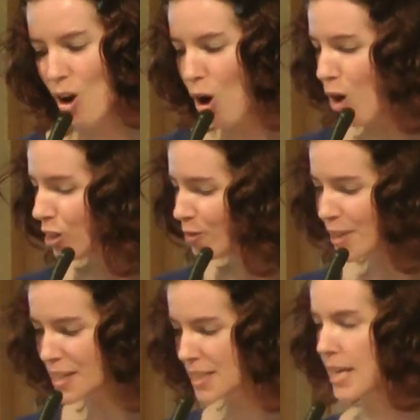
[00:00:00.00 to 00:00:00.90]
All of
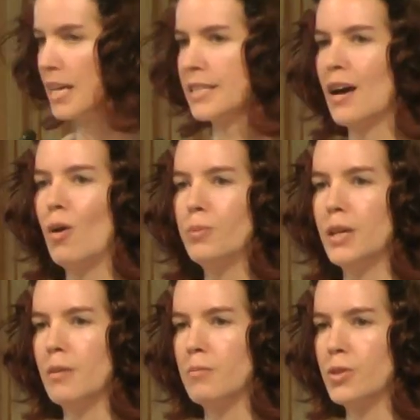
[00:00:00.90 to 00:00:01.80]
these things helped
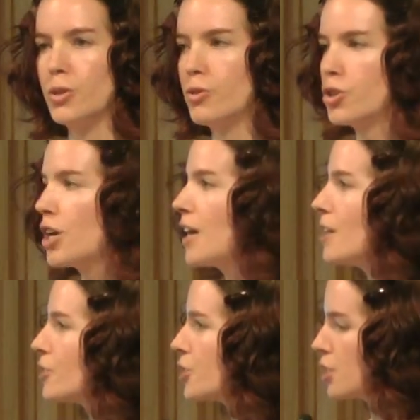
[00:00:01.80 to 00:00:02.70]
him to
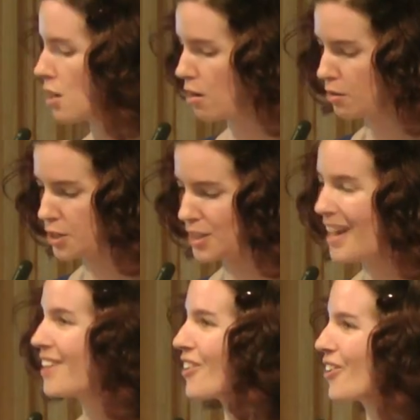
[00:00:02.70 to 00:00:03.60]
change as a young
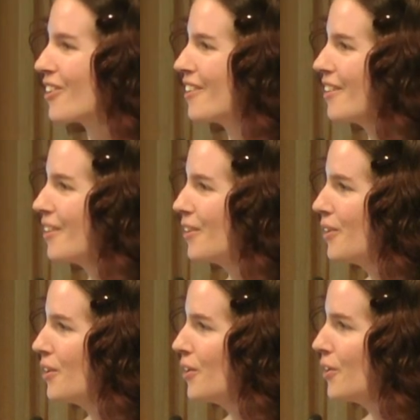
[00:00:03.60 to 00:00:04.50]
skater,
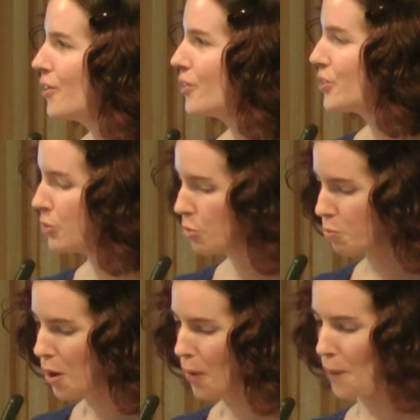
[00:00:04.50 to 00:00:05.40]
to
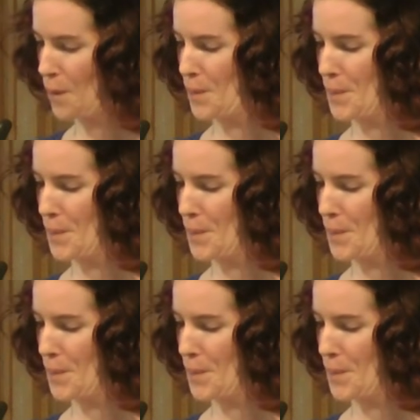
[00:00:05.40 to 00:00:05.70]
grow.